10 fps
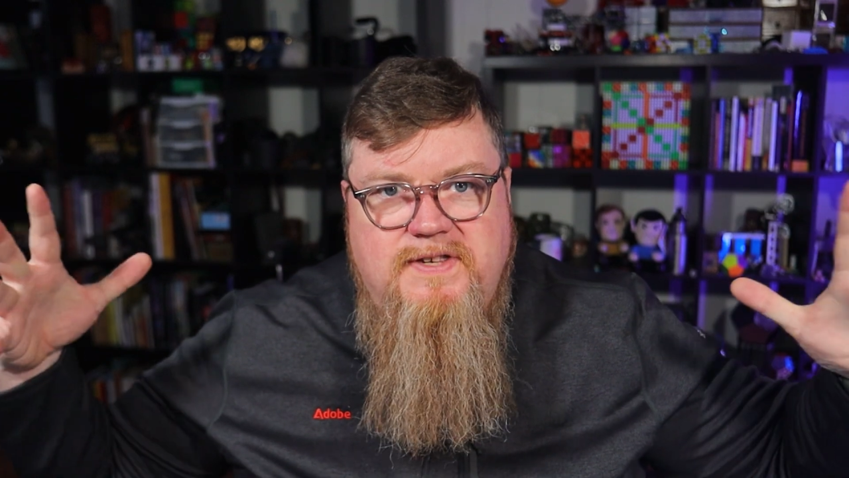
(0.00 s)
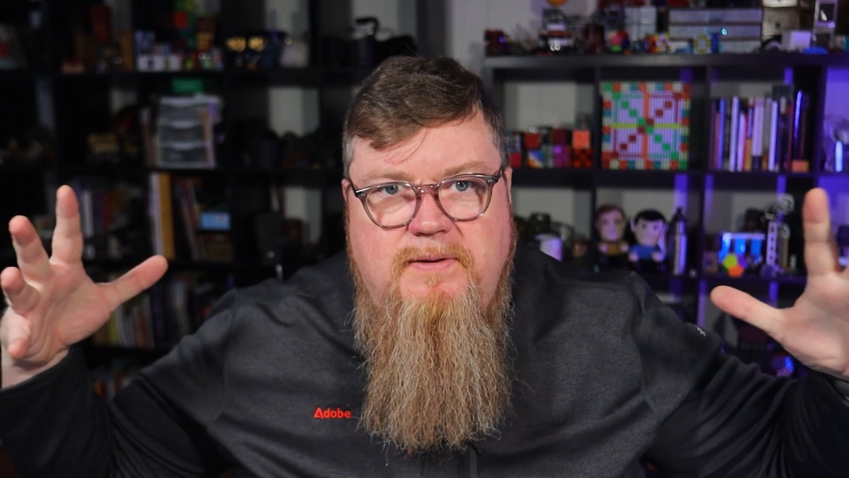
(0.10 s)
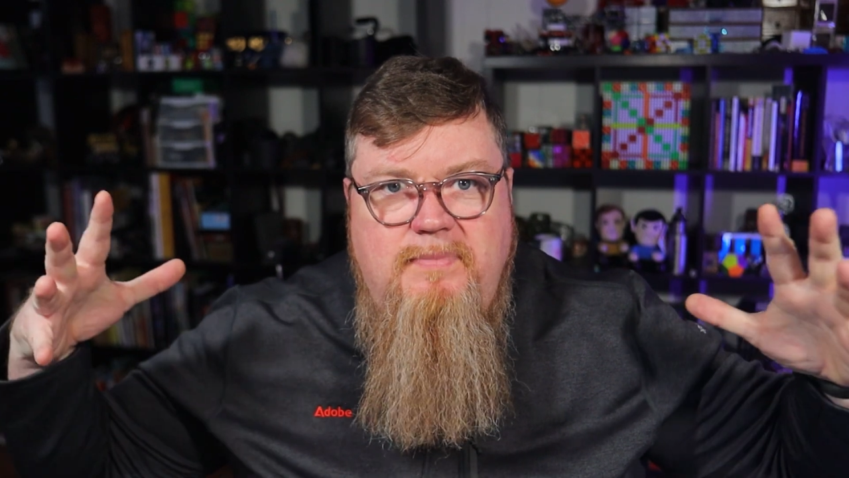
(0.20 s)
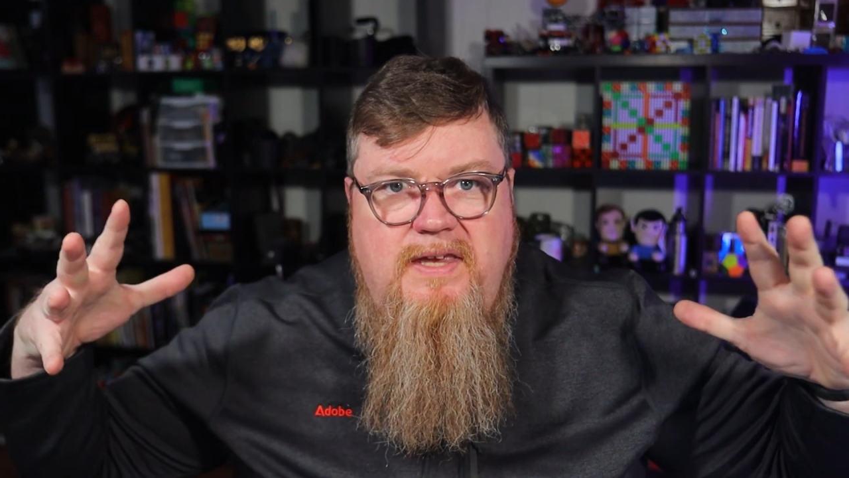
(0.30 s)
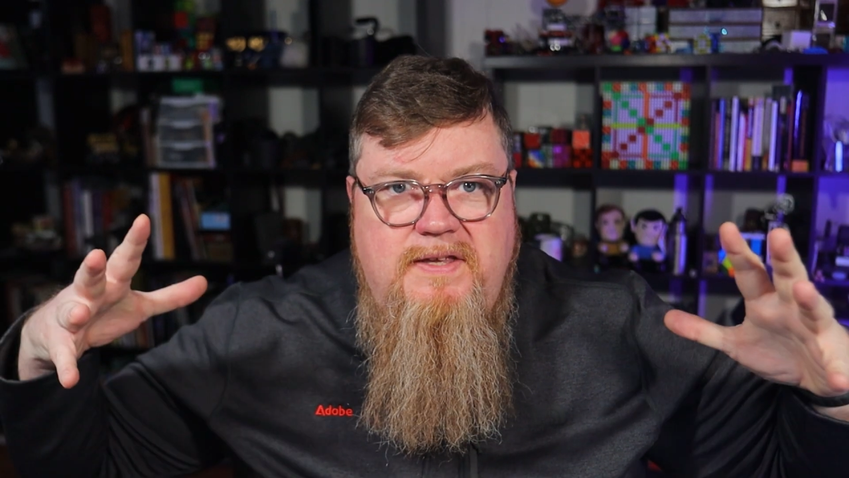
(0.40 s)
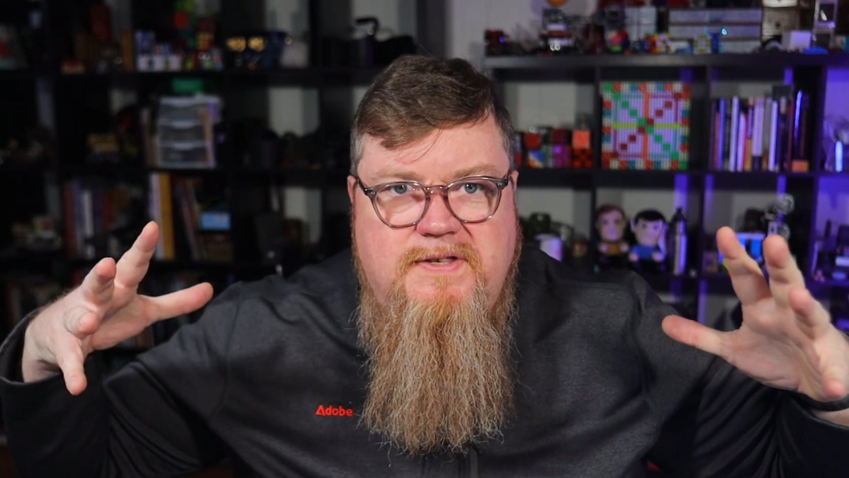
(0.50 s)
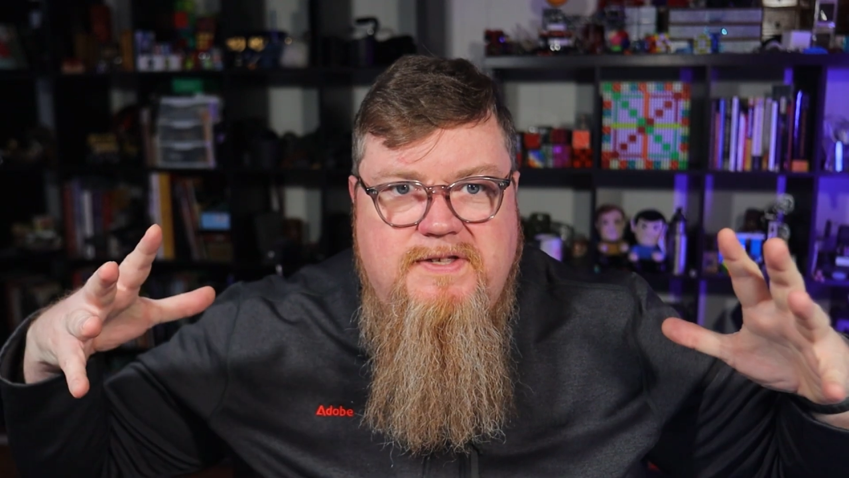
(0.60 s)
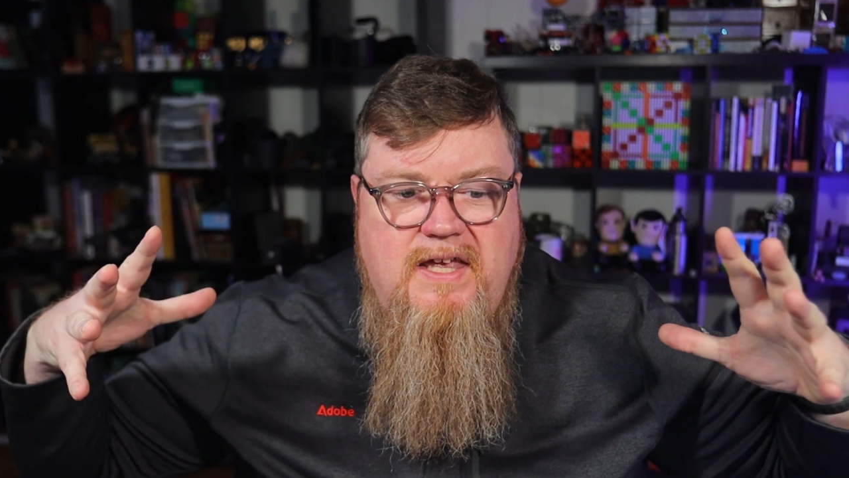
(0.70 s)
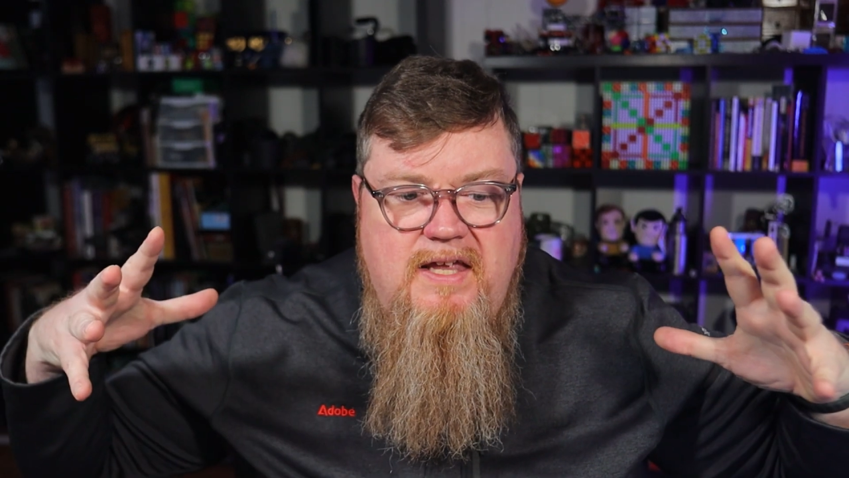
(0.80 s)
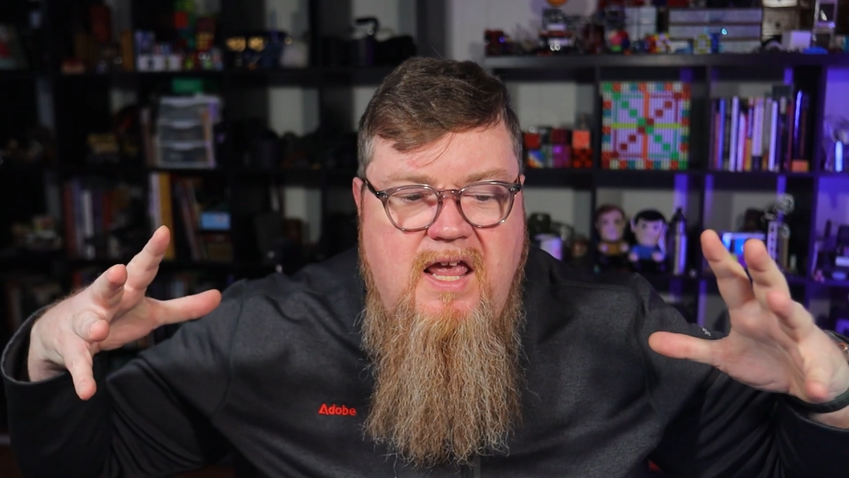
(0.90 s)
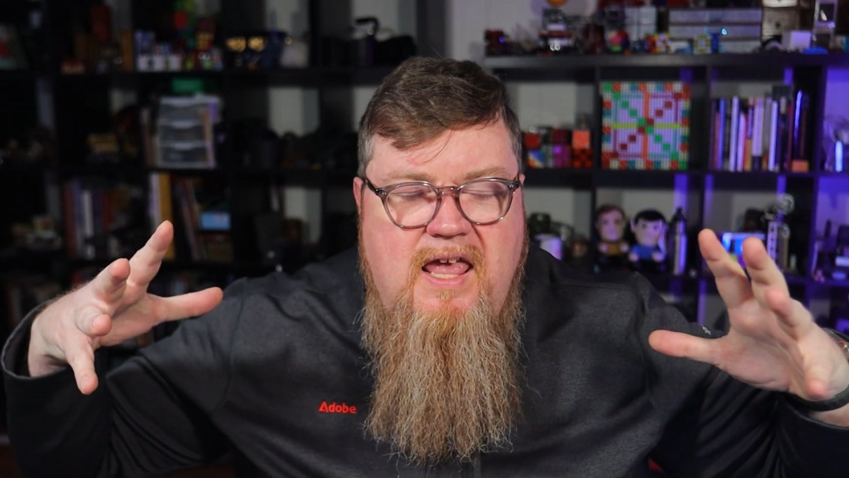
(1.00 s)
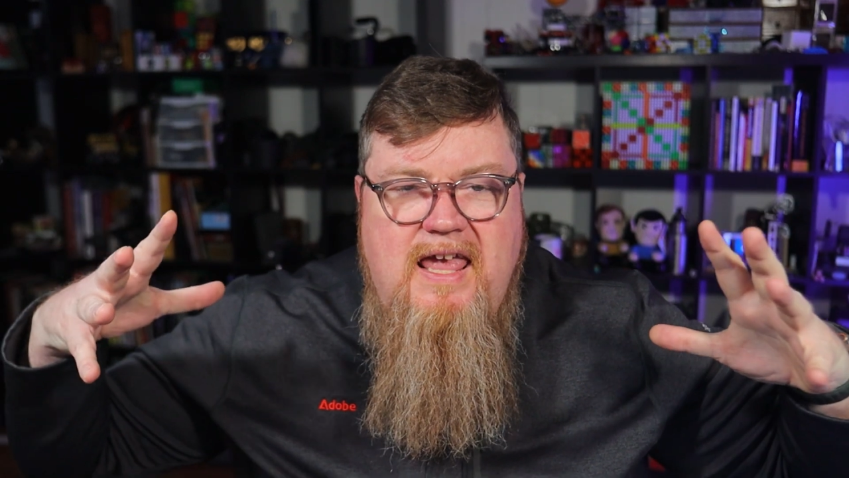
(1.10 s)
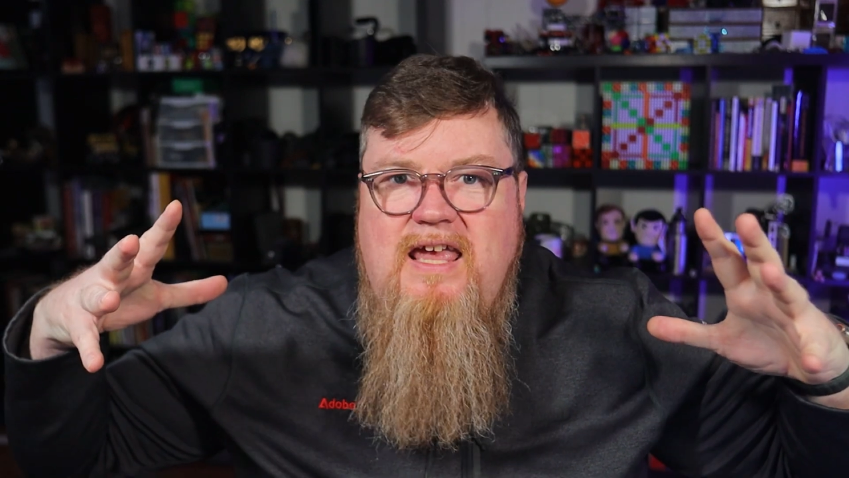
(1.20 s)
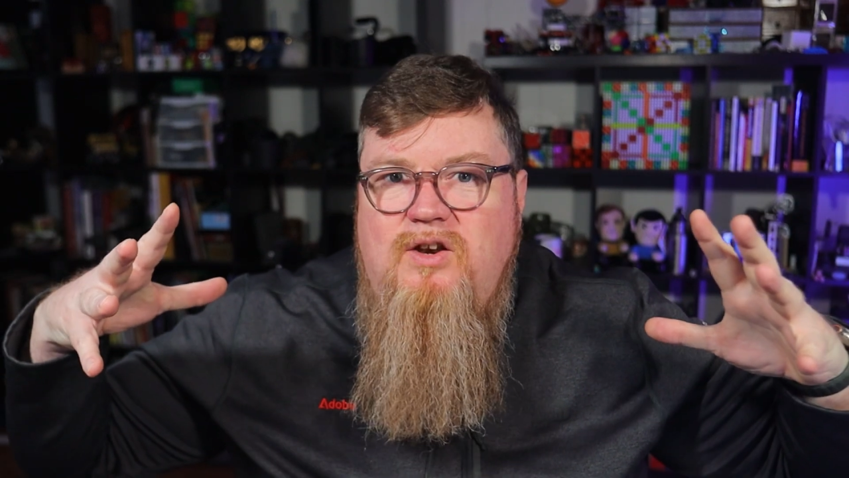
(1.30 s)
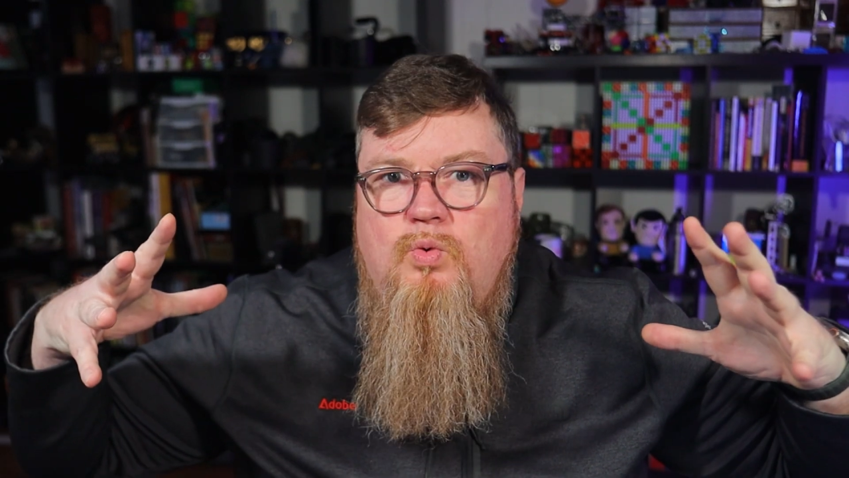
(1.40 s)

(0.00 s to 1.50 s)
It means that it